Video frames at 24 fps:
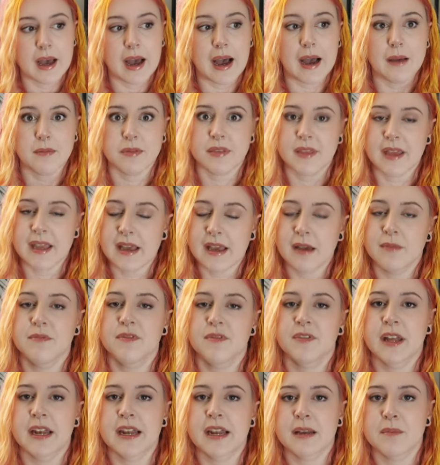I think I'm
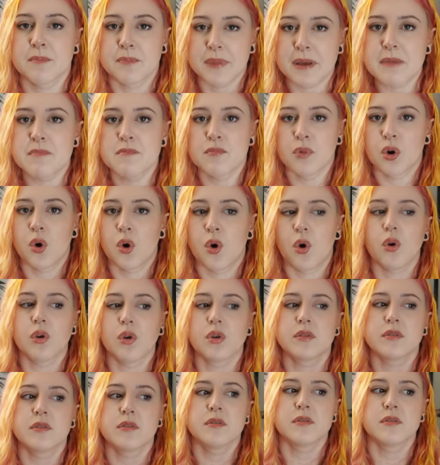feeling a bit more